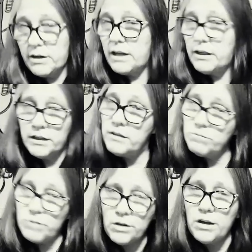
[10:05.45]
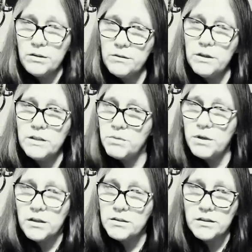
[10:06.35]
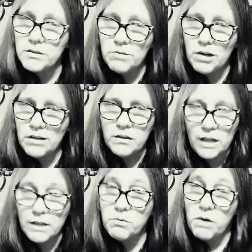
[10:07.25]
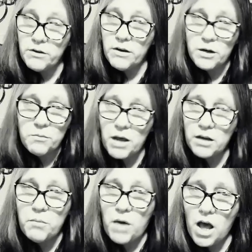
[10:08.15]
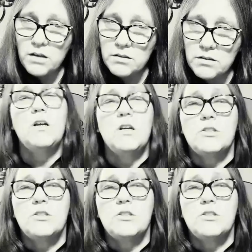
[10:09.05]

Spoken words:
I get it. I know how USPS is, right? That's why I know how to pack a box.